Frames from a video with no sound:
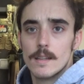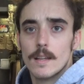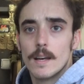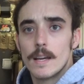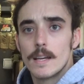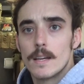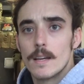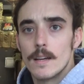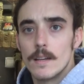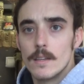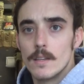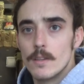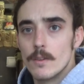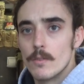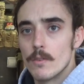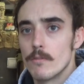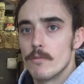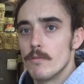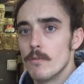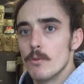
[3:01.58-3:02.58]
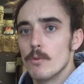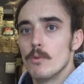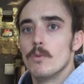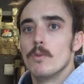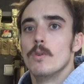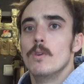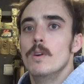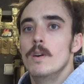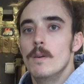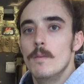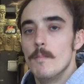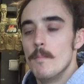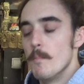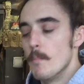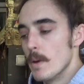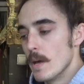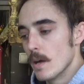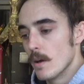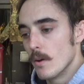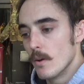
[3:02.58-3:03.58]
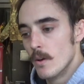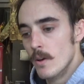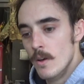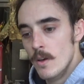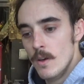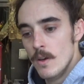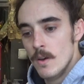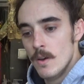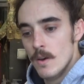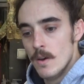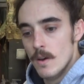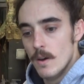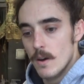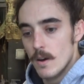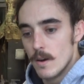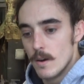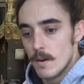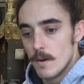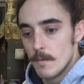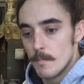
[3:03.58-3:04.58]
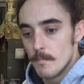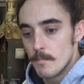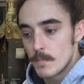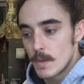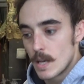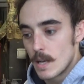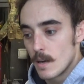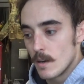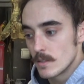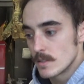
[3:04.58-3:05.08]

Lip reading: like, you know, the full bell. And I'll